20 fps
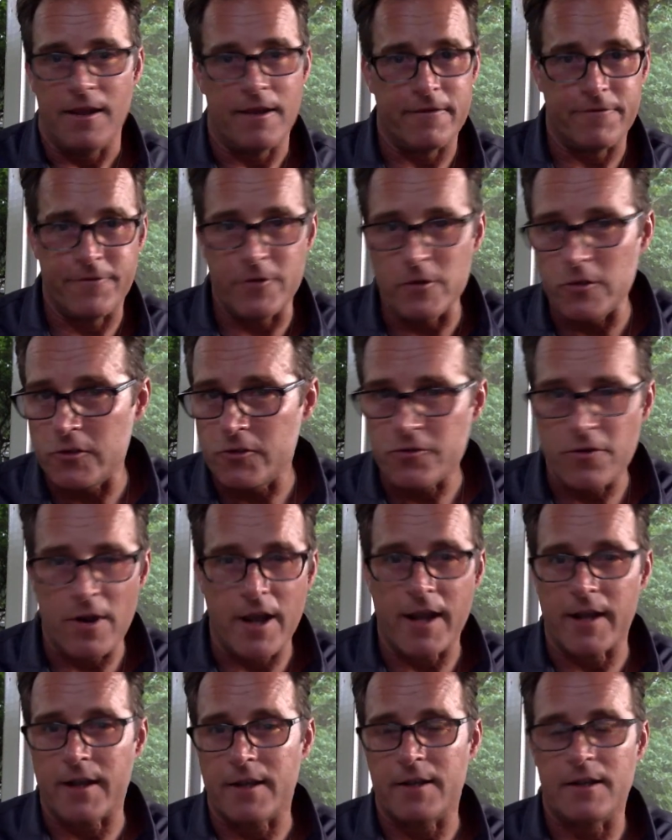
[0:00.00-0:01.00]
food
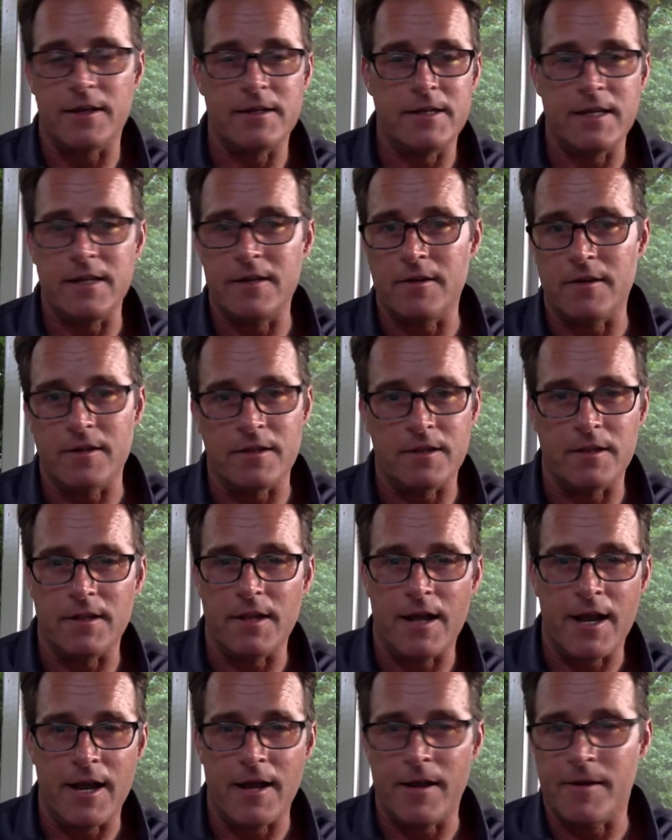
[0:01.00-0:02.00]
truck deal,
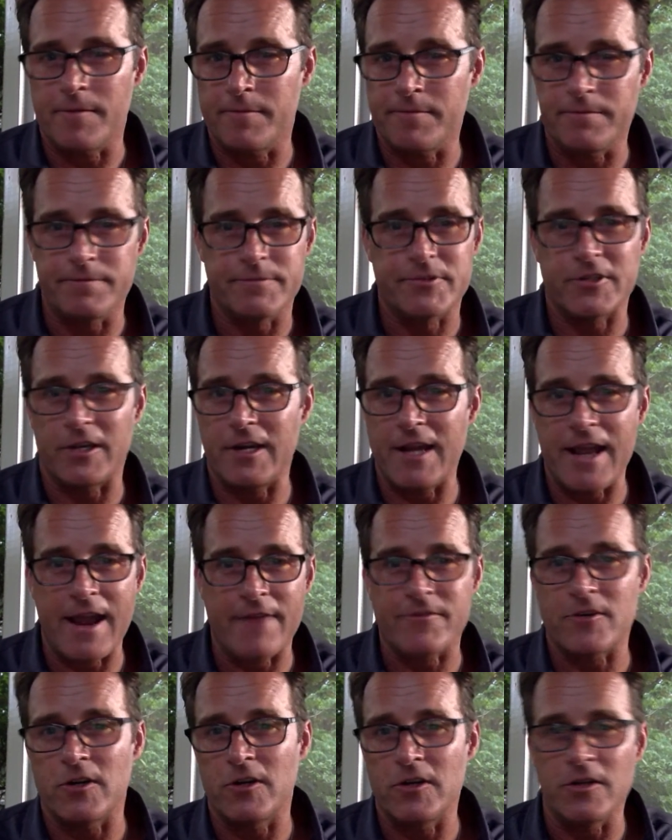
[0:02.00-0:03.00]
um, Sunday
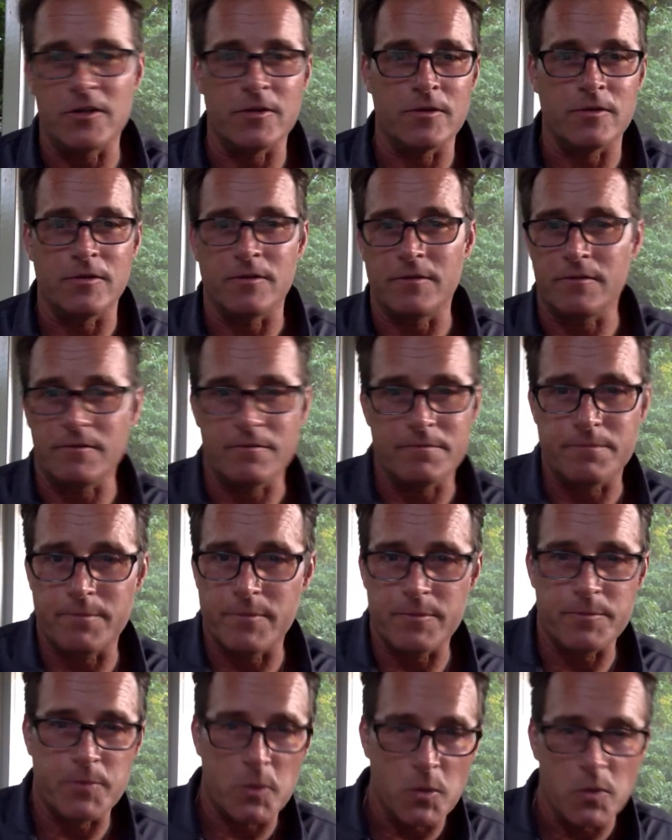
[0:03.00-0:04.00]
afternoon
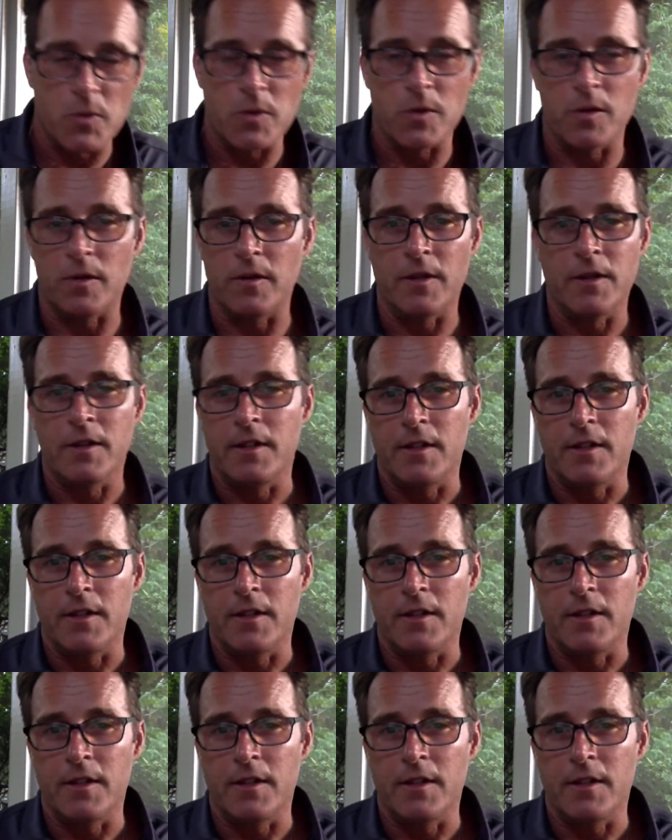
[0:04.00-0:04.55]
pool,